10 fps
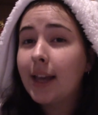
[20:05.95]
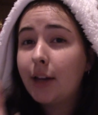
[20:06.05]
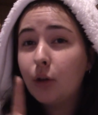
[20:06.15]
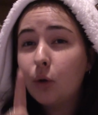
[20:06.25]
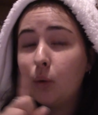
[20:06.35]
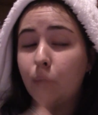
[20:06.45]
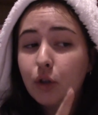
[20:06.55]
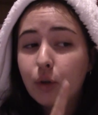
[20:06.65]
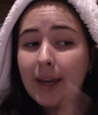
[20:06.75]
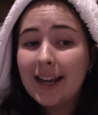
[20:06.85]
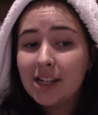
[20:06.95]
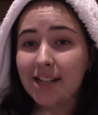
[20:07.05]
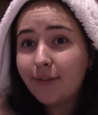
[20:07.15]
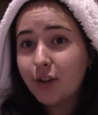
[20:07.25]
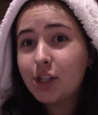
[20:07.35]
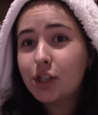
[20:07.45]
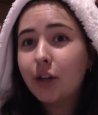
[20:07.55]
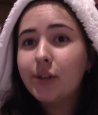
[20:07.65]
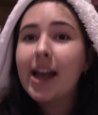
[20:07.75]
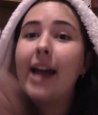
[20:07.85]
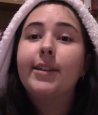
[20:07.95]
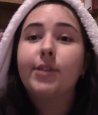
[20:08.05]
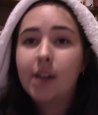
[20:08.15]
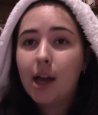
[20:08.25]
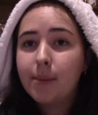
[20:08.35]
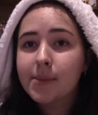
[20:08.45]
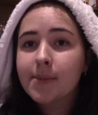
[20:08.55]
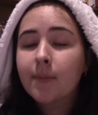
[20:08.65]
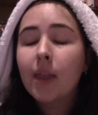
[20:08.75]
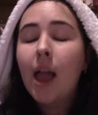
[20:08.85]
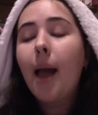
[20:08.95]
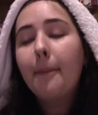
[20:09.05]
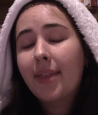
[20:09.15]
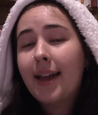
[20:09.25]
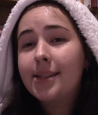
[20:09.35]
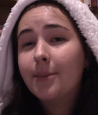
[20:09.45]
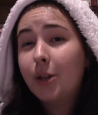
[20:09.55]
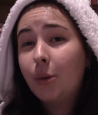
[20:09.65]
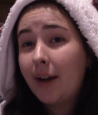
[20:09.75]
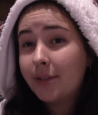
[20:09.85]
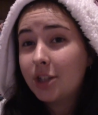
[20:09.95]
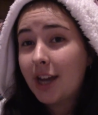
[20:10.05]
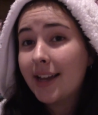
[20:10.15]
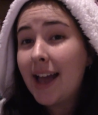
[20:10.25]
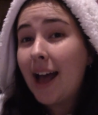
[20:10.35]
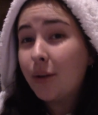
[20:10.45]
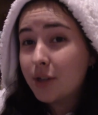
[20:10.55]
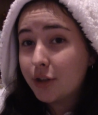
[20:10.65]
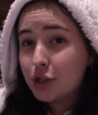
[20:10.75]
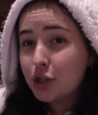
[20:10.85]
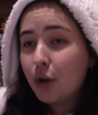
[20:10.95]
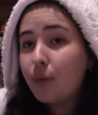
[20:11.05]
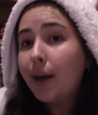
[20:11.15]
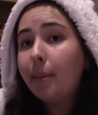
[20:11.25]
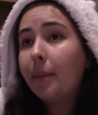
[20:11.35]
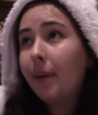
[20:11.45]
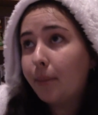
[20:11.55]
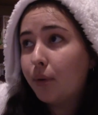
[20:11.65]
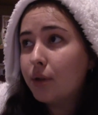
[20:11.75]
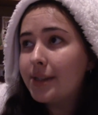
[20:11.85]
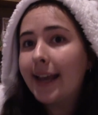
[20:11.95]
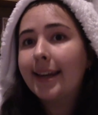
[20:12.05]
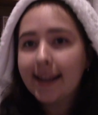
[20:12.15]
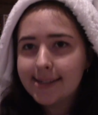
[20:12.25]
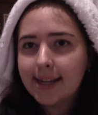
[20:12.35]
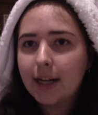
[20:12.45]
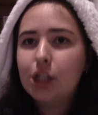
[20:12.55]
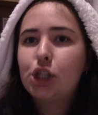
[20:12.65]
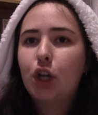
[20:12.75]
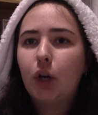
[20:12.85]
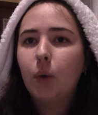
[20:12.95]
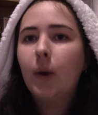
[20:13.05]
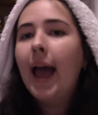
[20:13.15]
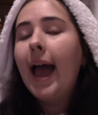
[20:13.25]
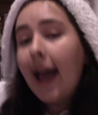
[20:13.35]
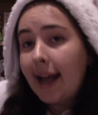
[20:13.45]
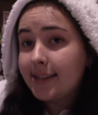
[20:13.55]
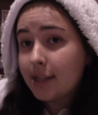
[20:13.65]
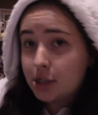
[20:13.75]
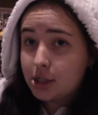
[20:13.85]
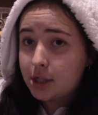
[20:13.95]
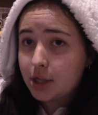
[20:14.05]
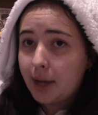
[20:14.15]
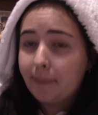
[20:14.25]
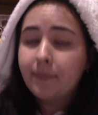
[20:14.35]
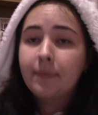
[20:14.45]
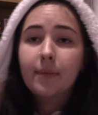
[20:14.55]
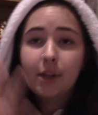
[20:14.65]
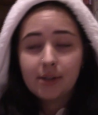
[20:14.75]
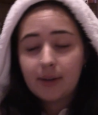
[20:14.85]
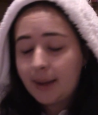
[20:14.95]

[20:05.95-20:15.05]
They do English and French shows at different times, but that is something you'll have to check outside the show. There'll be a big board saying next English show at such and such time. So